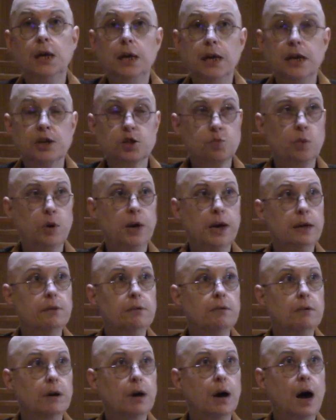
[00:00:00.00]
It's
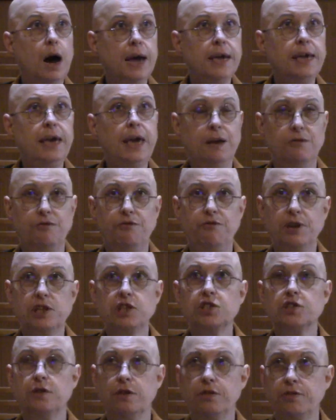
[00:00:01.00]
when I can't
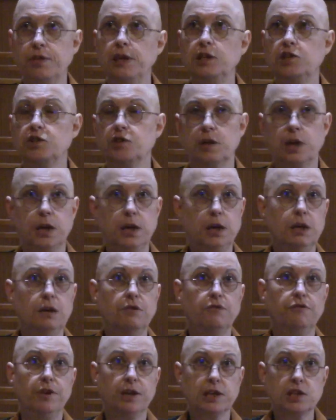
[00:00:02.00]
fix the things that I need to
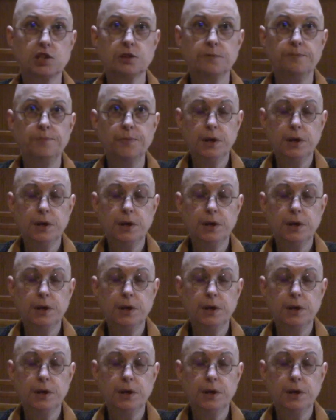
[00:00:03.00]
fix.